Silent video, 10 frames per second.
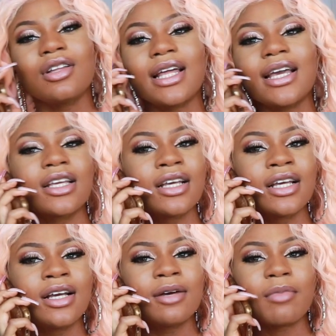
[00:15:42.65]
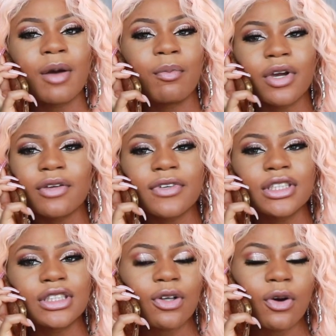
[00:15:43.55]
like my
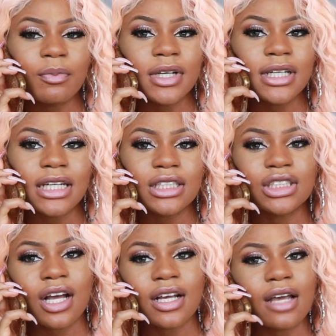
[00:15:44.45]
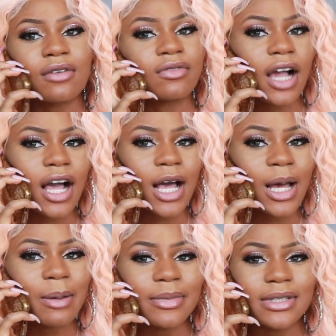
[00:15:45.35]
boyfriend told me that y'all got
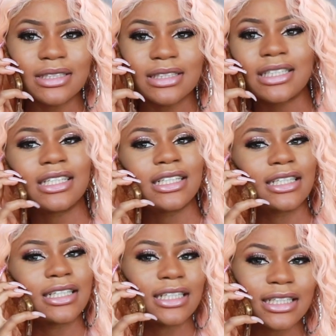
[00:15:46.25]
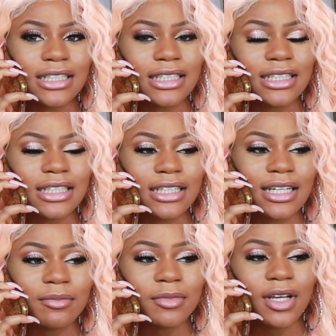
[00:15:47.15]
robbed, da da da da.
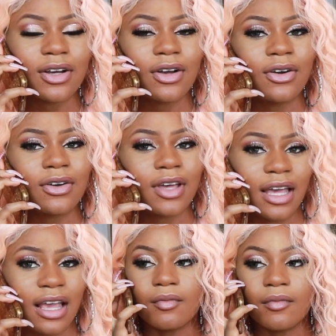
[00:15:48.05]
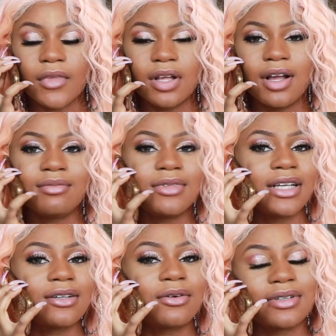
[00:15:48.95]
And I'm like, okay. I'm
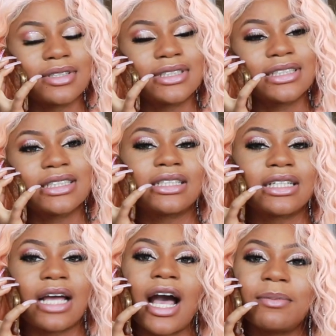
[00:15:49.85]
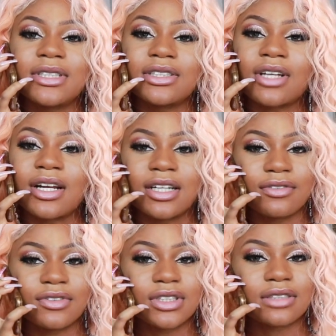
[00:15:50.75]
like, hold on sis, the cops is trying to
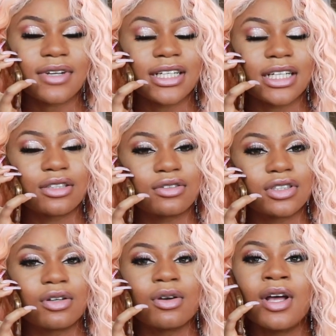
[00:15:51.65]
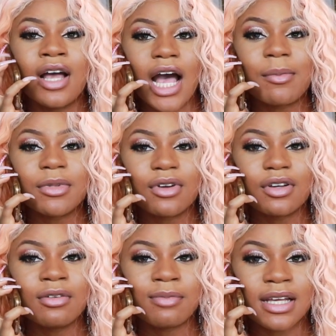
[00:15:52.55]
interview us right now, so I'm gonna
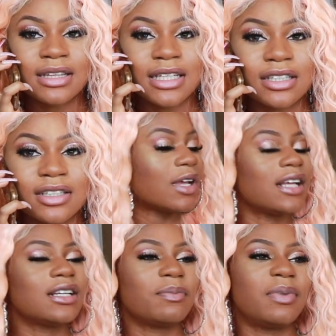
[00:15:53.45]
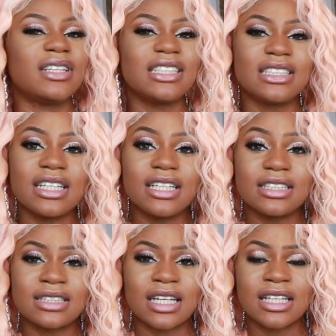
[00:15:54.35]
call you back later. And the police lady
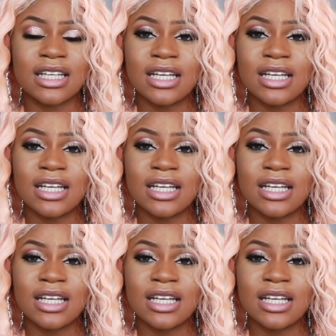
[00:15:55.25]
is like,